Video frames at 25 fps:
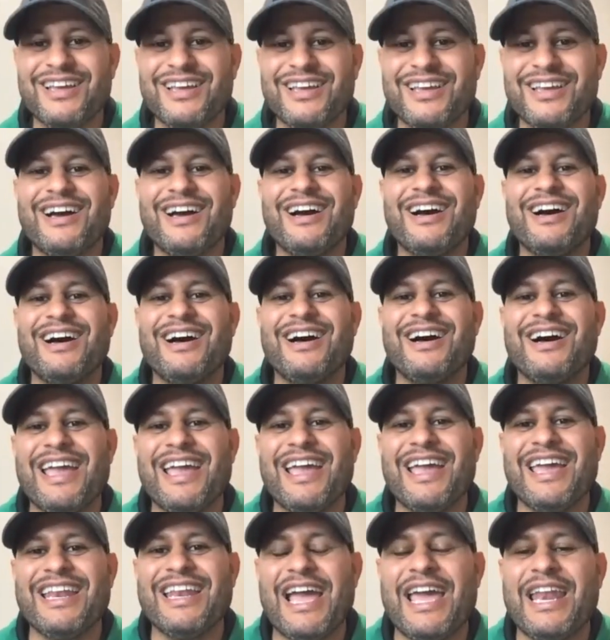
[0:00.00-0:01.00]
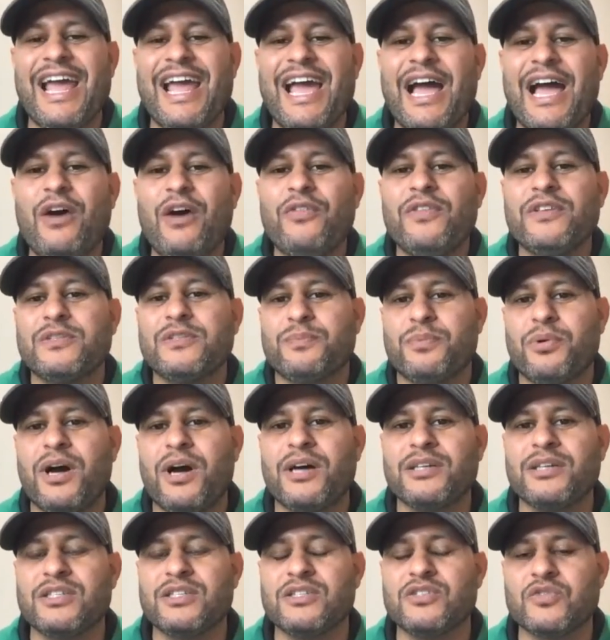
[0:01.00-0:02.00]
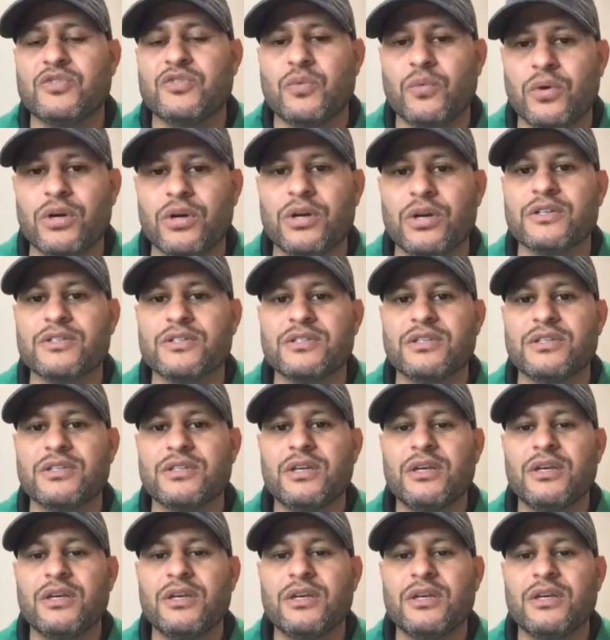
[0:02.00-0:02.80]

and how this process works